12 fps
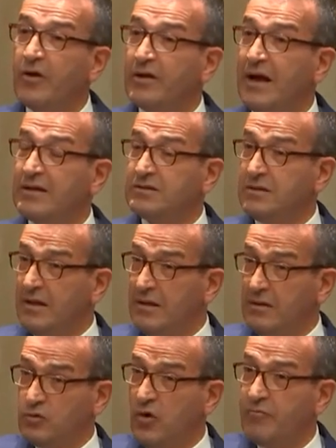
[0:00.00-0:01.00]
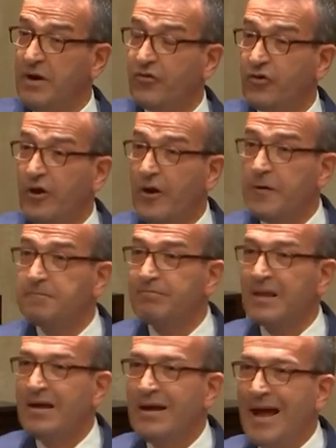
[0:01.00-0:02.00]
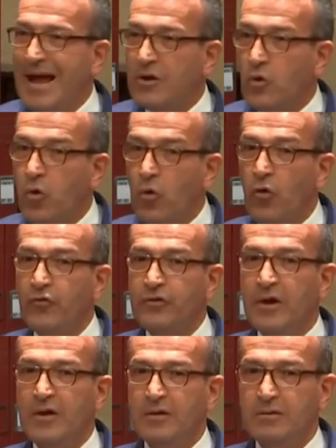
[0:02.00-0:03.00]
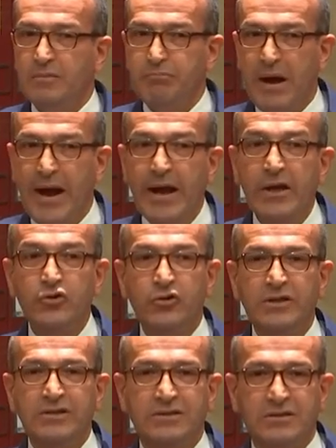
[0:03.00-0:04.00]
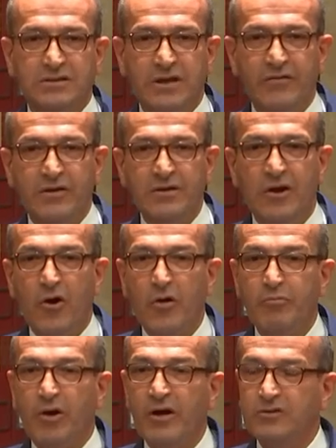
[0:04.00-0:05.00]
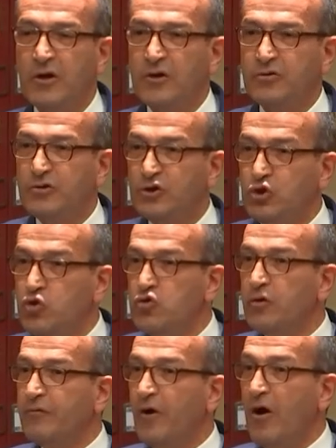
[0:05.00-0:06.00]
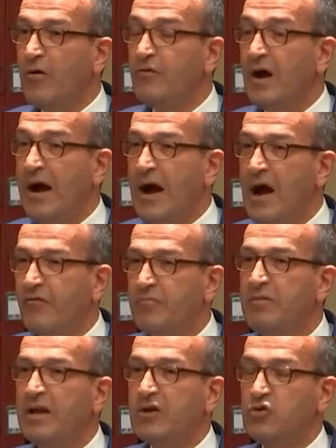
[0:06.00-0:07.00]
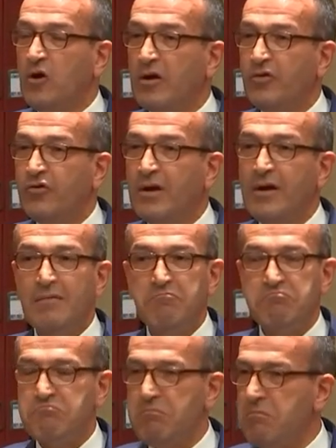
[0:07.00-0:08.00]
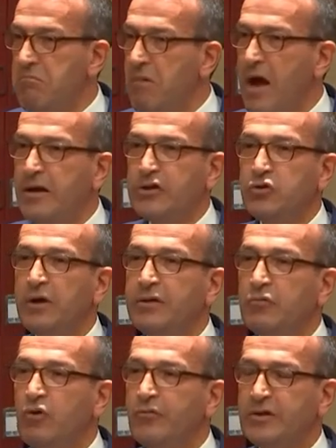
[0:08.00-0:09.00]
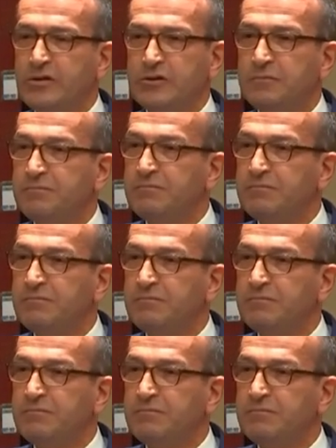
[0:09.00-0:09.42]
as 12 months ago, and caused pain to these 7 home buyers to the tune of over $500,000, and they saw nothing wrong with it.